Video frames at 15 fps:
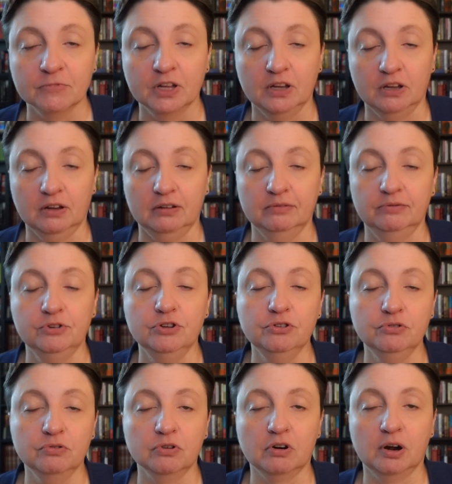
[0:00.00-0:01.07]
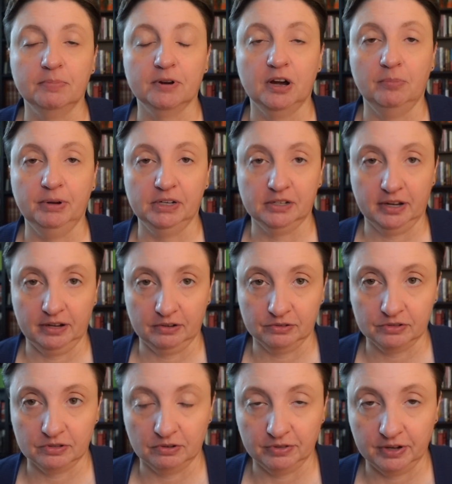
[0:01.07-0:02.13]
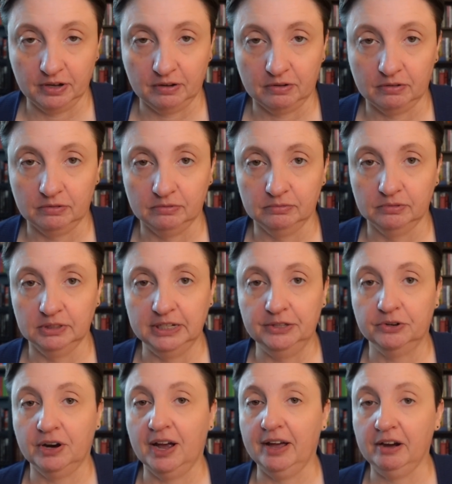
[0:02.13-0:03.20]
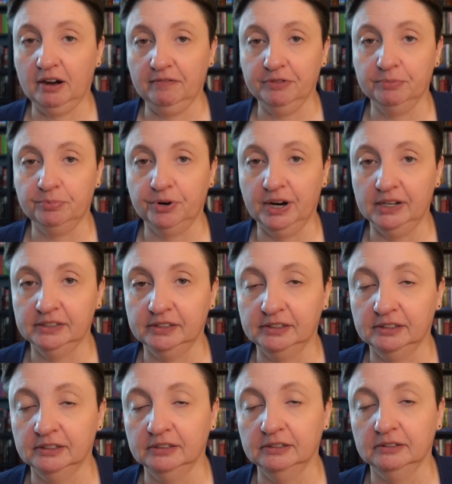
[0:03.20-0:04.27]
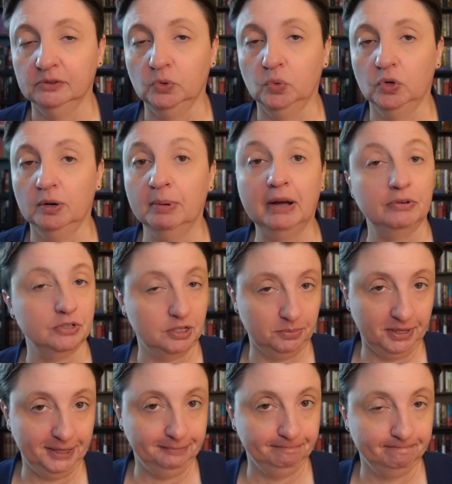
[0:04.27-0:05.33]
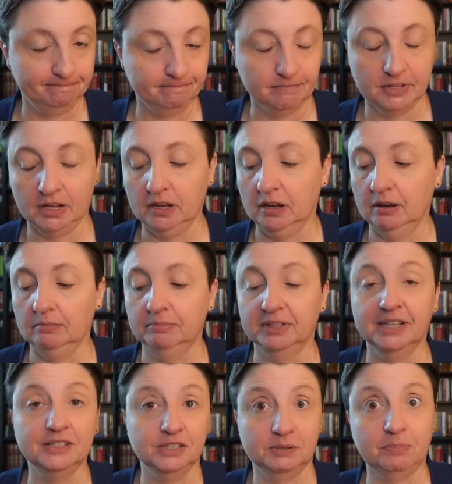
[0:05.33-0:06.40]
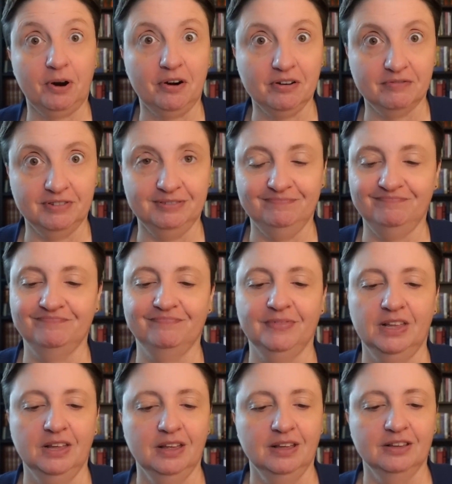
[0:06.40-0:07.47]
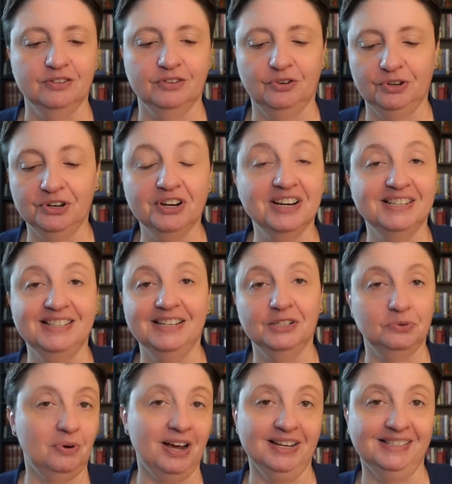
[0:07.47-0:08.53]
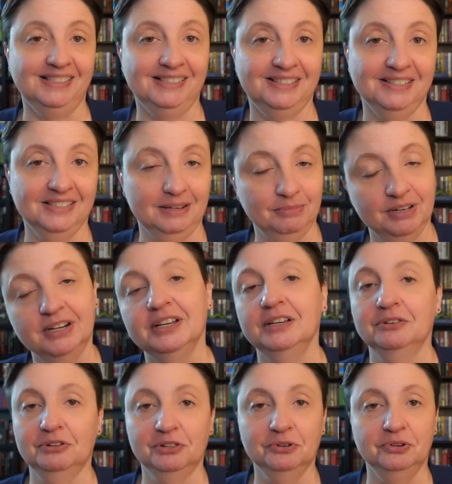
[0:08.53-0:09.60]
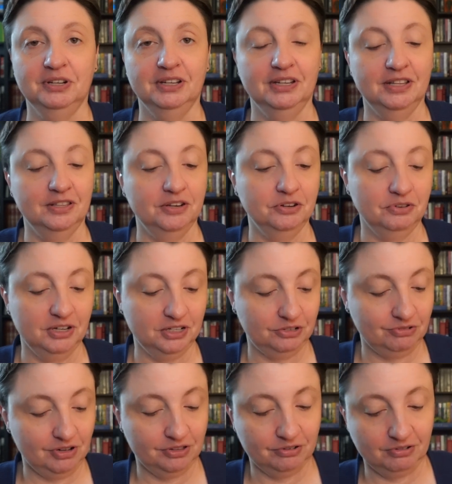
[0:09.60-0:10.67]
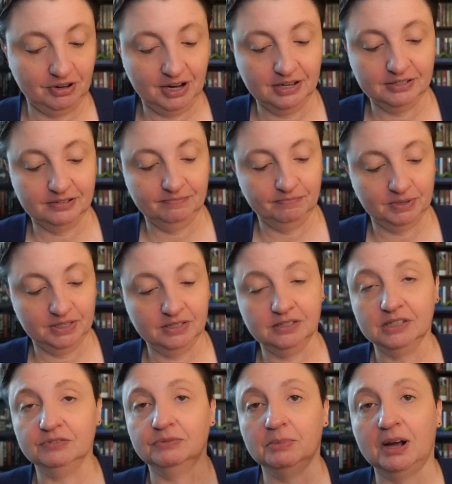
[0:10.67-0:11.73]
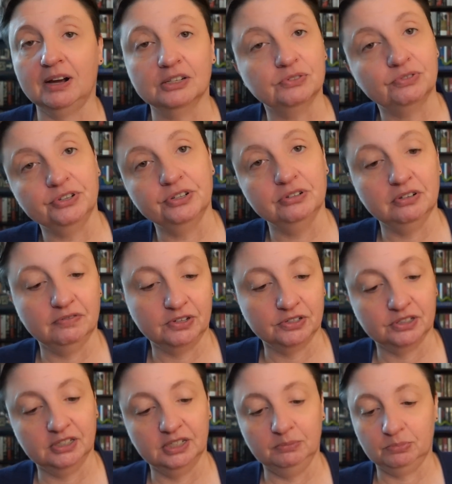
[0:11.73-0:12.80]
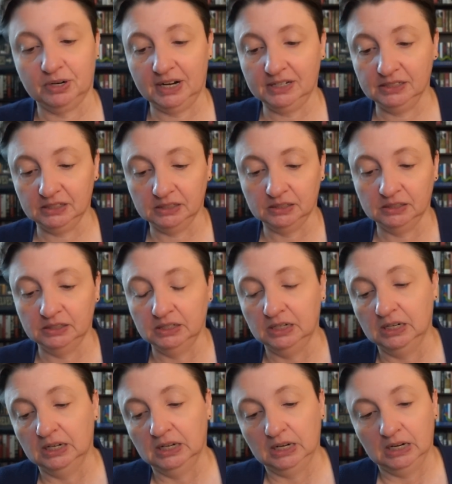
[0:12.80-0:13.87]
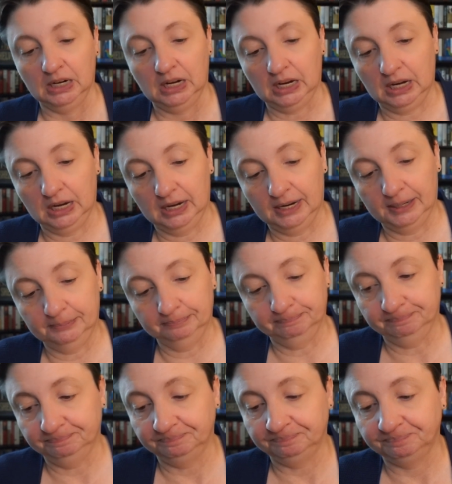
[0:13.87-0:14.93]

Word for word: uh, new or upcoming titles, so they are either hot off the press or about to be. Um, but this is part of it. So you're going to see it twice because I'm going to include it in the new History on the Horizon. But this is from Oxford University Press. Um,